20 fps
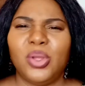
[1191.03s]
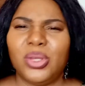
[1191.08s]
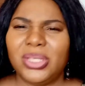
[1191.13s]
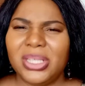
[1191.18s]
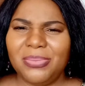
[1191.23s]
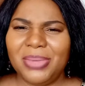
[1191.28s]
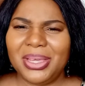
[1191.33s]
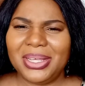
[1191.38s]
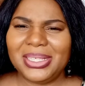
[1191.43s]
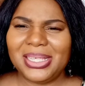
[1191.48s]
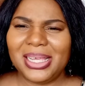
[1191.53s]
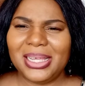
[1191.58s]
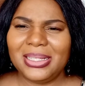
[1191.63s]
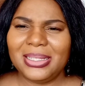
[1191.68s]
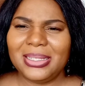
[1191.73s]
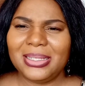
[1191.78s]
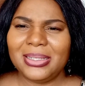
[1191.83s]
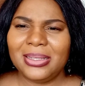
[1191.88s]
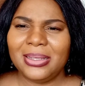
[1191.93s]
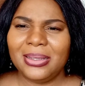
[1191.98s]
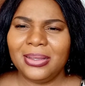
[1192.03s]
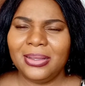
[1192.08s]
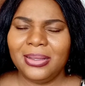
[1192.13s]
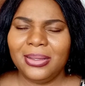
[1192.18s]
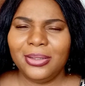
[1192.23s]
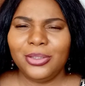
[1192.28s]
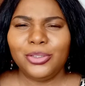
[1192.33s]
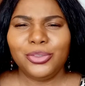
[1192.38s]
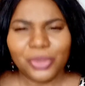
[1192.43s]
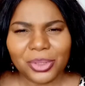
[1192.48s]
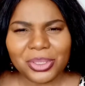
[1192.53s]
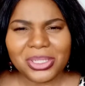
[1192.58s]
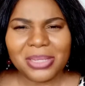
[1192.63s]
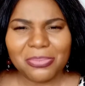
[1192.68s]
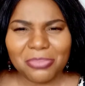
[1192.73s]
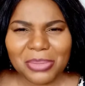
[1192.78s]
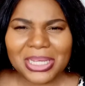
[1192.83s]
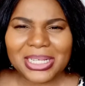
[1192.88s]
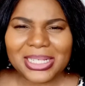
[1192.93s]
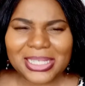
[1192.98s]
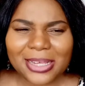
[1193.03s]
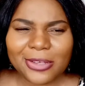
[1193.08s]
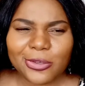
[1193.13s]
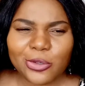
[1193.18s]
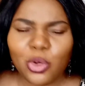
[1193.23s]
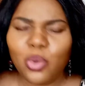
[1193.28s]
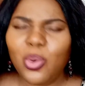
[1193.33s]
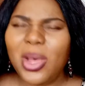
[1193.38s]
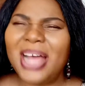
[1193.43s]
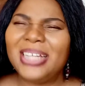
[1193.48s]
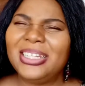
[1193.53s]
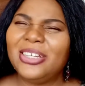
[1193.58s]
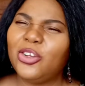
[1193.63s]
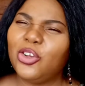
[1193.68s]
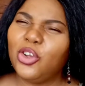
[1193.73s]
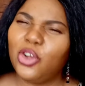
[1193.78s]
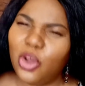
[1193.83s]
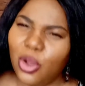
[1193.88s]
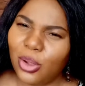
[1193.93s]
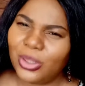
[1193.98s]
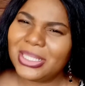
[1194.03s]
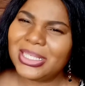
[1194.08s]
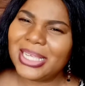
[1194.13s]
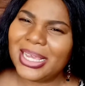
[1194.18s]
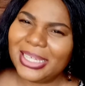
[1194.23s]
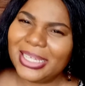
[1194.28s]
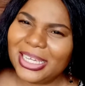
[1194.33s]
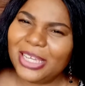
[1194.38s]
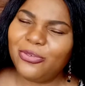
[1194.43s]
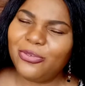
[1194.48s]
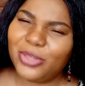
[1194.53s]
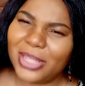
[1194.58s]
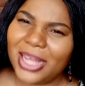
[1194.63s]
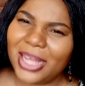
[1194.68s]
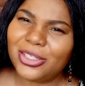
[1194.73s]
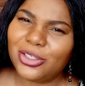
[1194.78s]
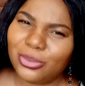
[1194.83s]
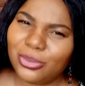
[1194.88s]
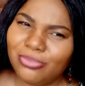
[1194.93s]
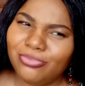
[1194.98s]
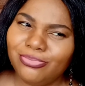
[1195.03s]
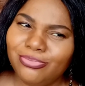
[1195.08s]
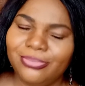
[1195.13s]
Does it make sense? Does it make sense? Who are the gods that gave that?